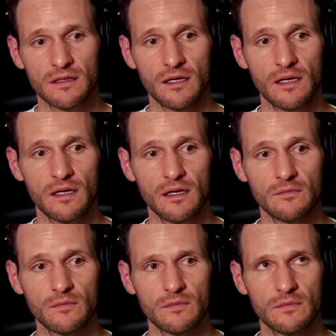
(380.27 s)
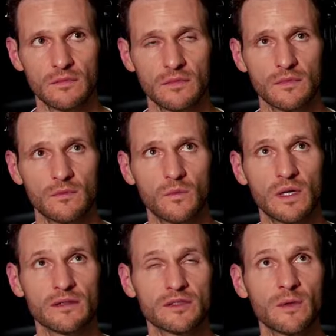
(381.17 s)
There
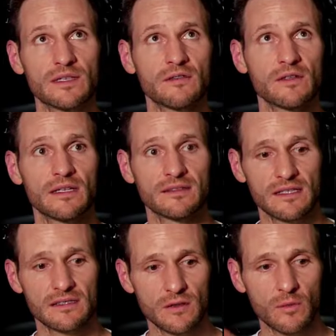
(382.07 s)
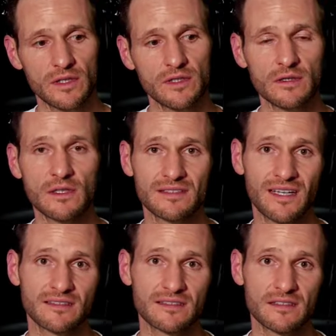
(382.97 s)
are two ways of looking at tests. So one, you can look at
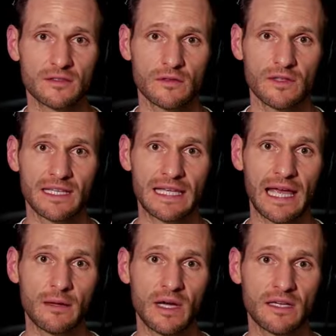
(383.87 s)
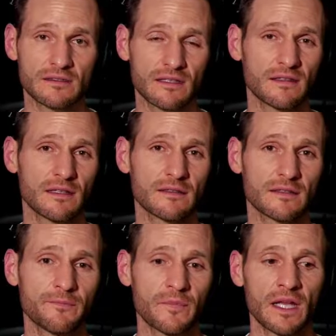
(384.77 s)
tests as sort of like gateways to
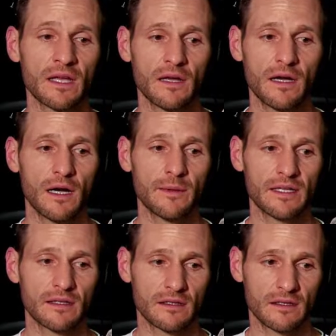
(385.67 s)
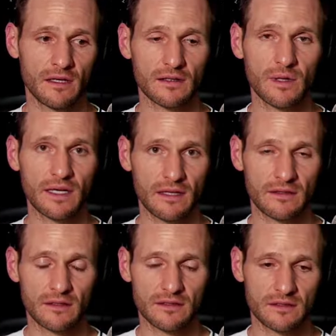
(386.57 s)
things. And then the other way, I
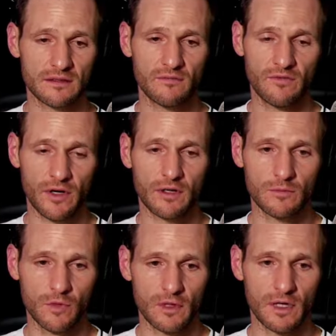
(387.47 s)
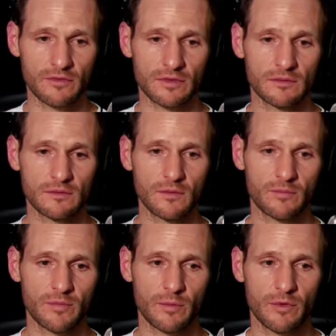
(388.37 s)
think, is far more often
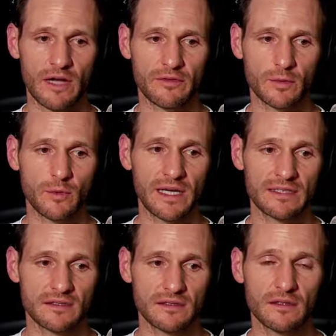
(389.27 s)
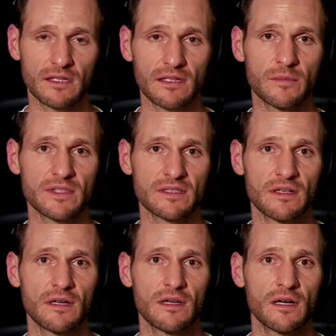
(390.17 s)
the profitable way, is to look at them as
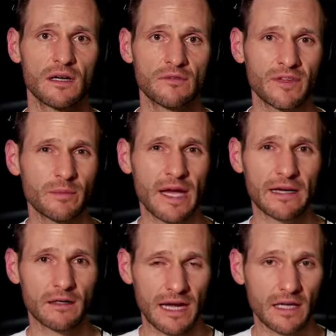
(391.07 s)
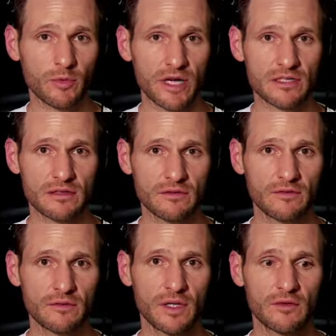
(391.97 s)
feedback or calibration
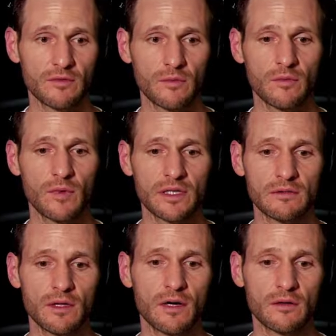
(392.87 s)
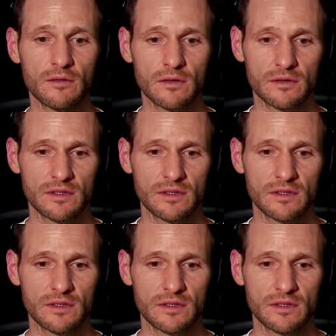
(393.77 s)
of what you know,